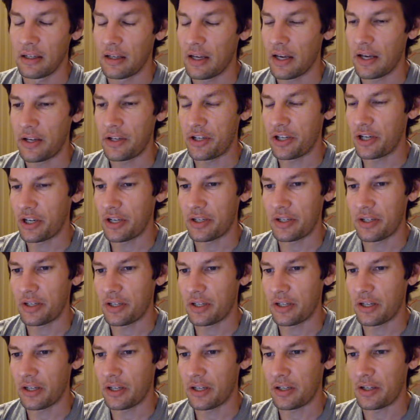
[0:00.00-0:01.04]
it
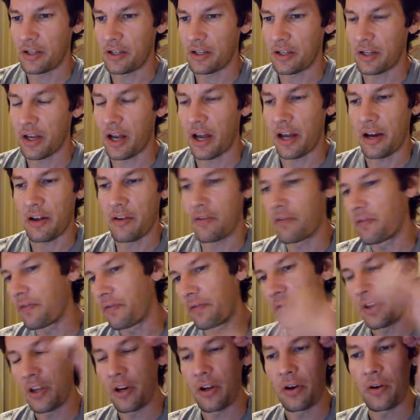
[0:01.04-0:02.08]
just kind
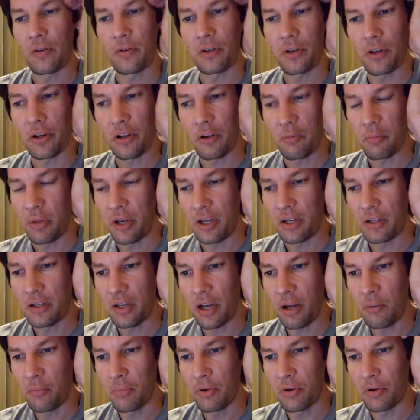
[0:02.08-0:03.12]
of, took a big
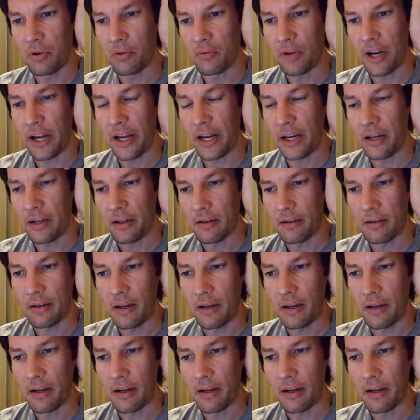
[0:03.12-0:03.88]
tumble, right?